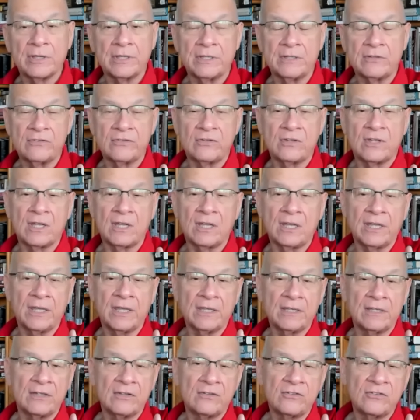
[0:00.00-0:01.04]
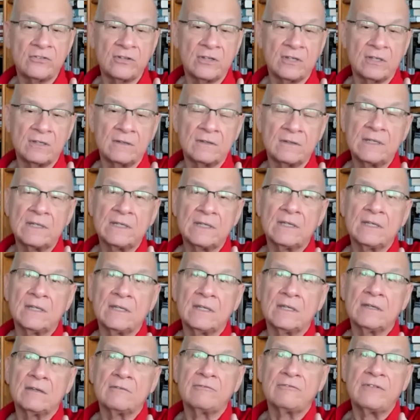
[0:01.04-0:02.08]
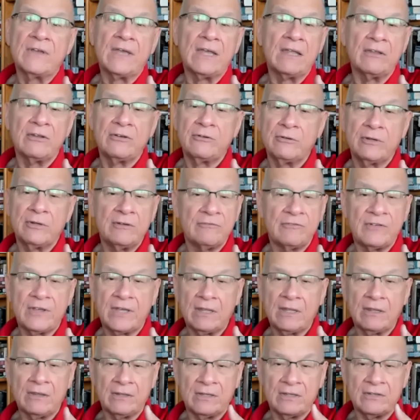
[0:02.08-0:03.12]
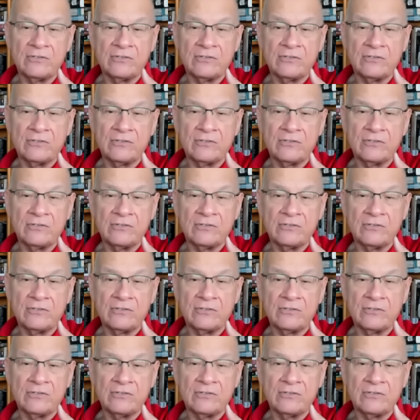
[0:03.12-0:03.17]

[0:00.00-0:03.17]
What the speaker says: It's not like it's valid or invalid.